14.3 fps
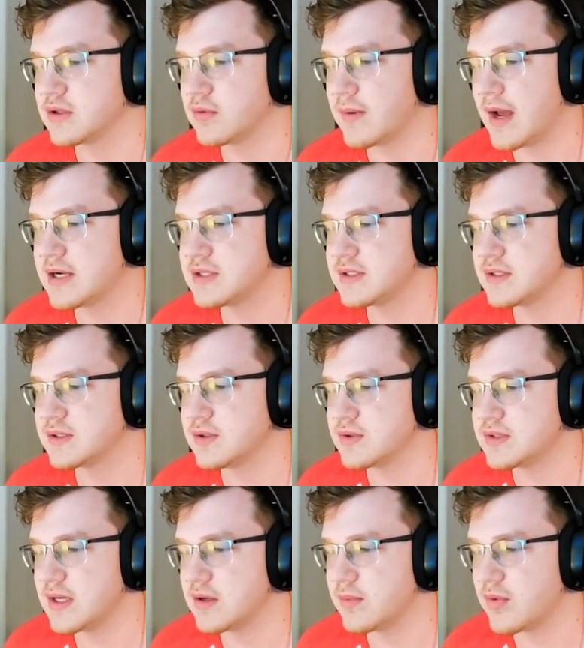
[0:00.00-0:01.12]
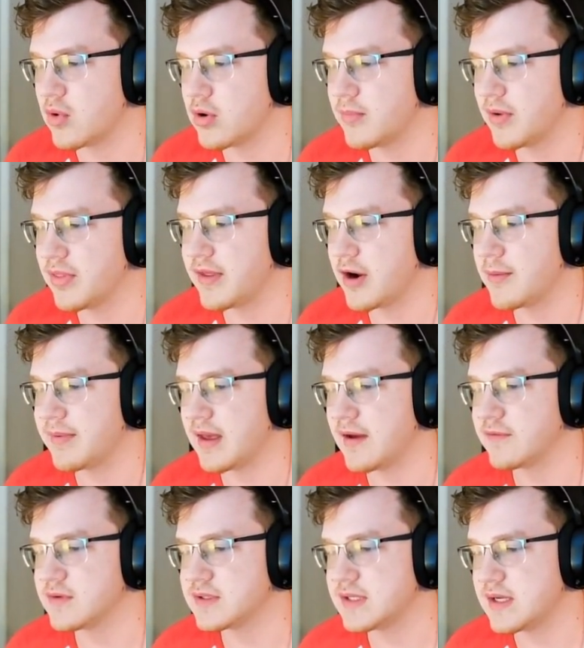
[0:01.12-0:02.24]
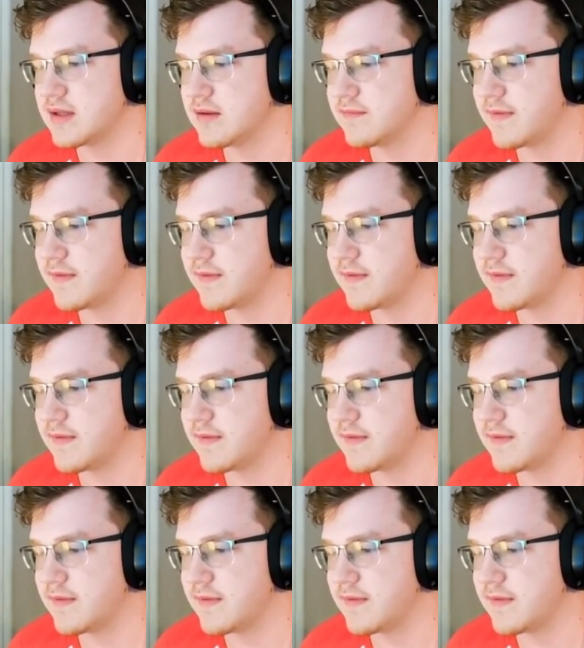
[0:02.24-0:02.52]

The rashes associated with hormone therapy have receded